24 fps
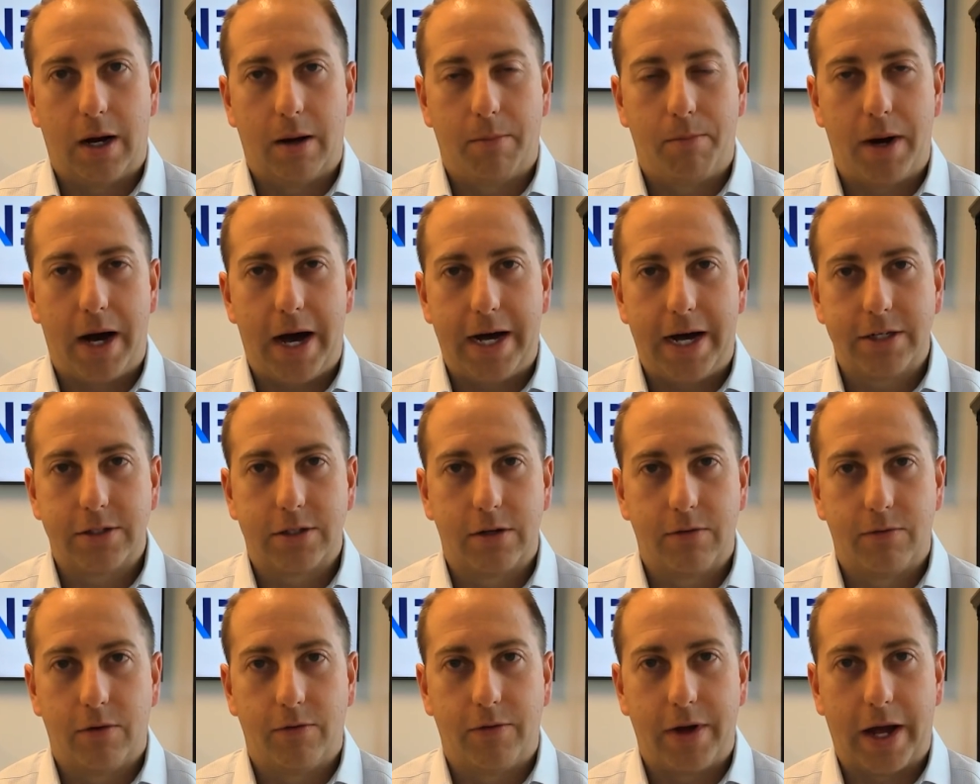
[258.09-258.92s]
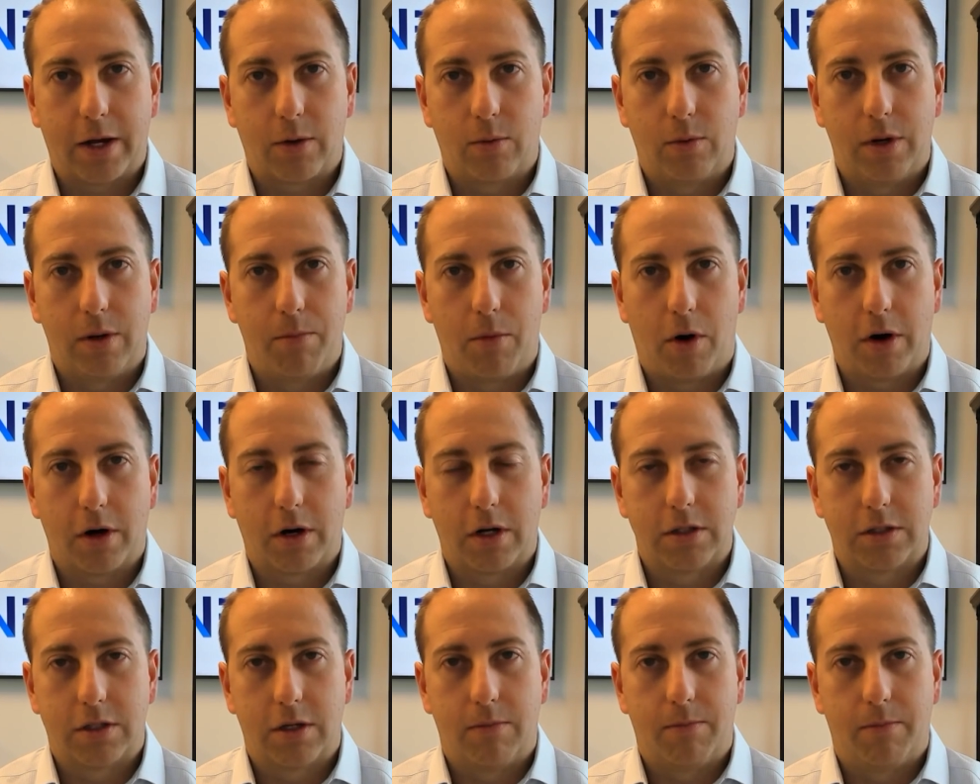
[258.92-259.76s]
positive of equity
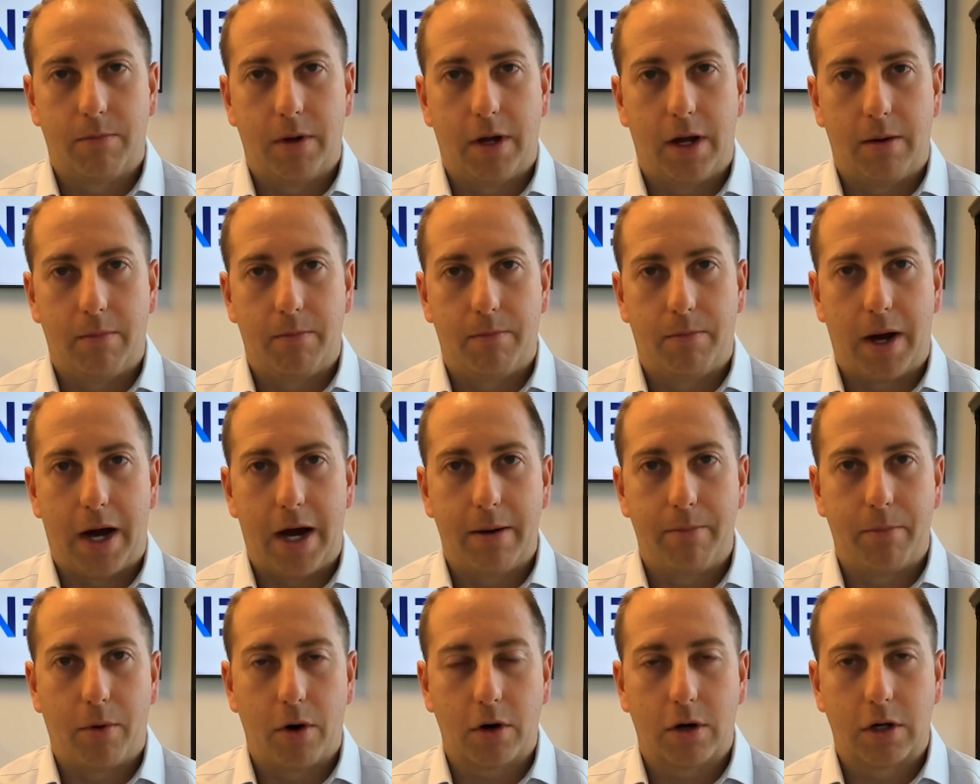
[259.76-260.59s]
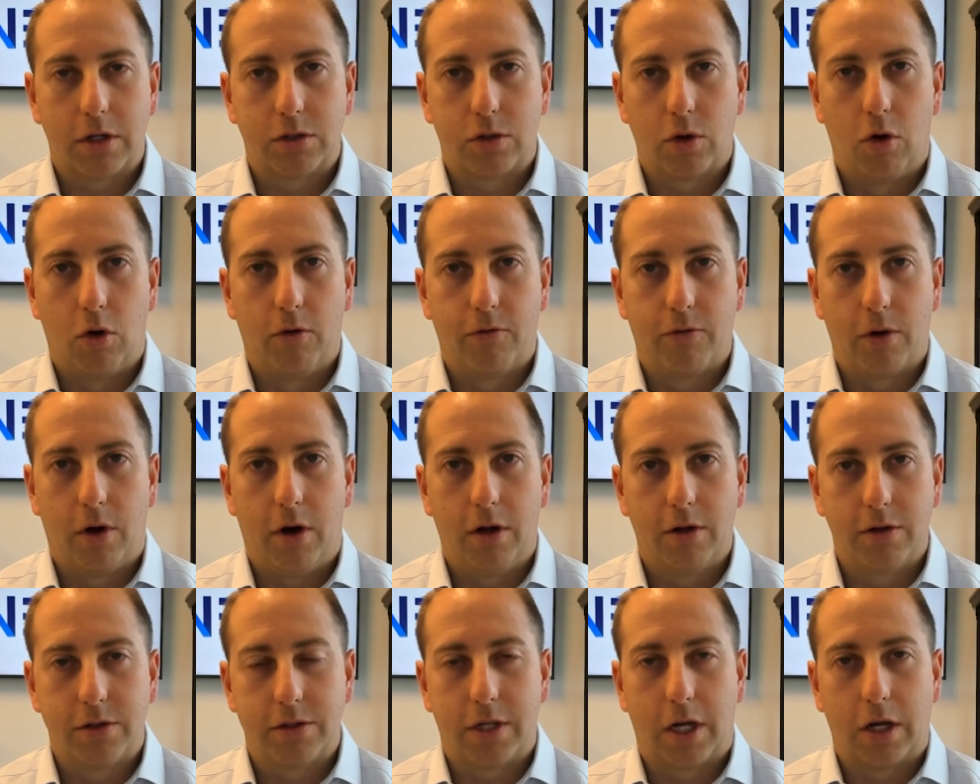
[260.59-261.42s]
markets and bond markets
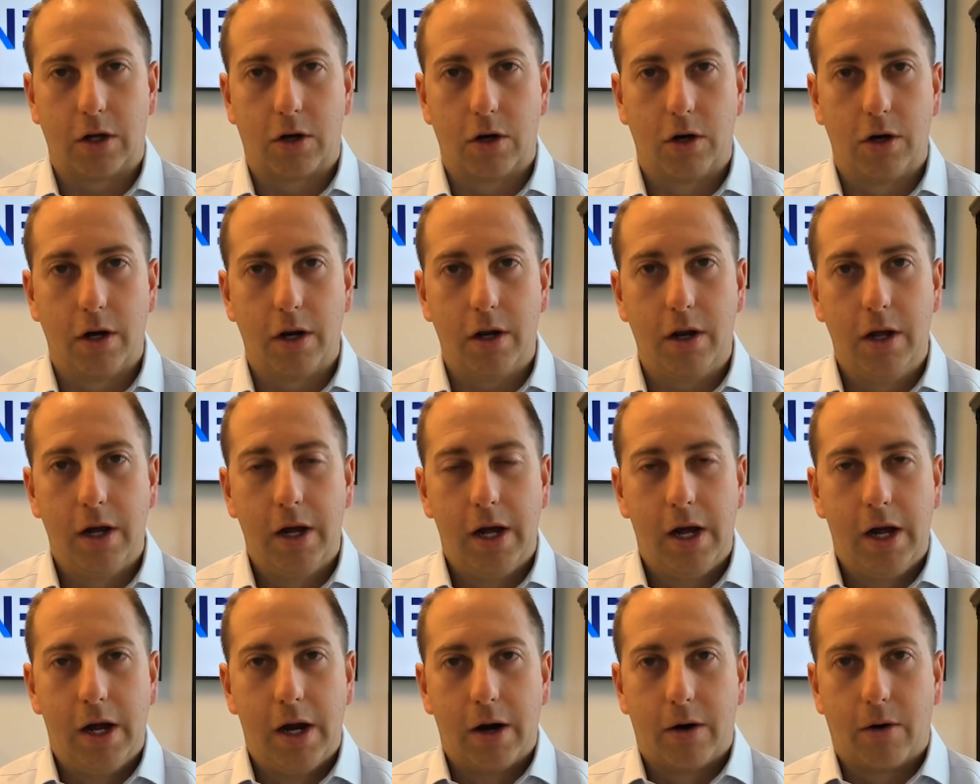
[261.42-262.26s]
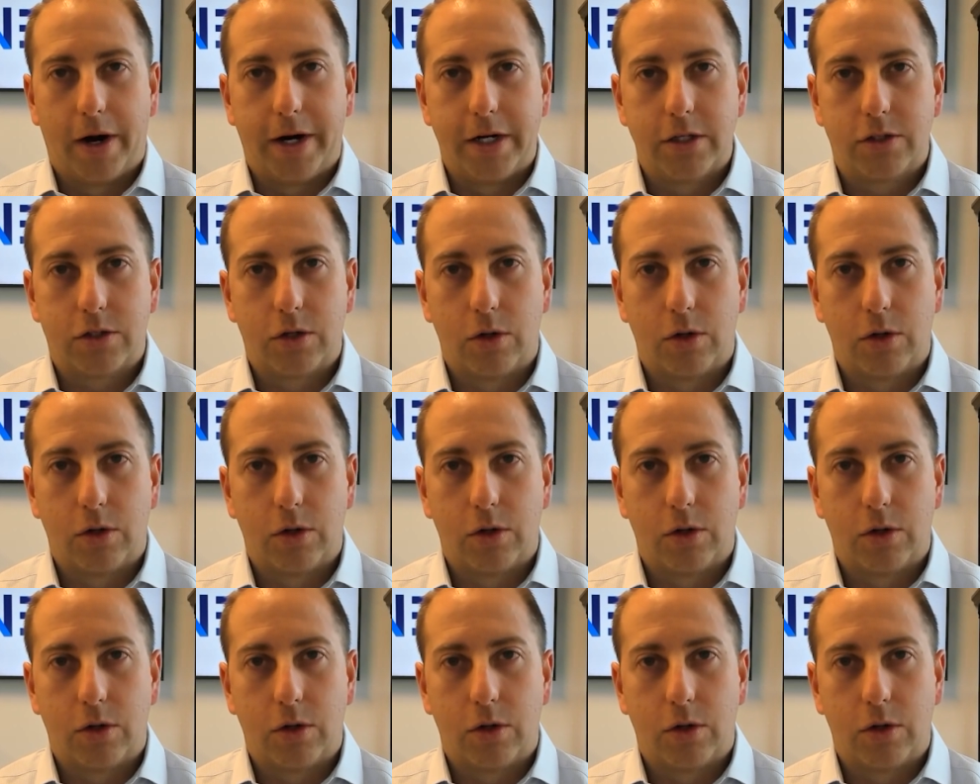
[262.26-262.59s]
overall as they could, right?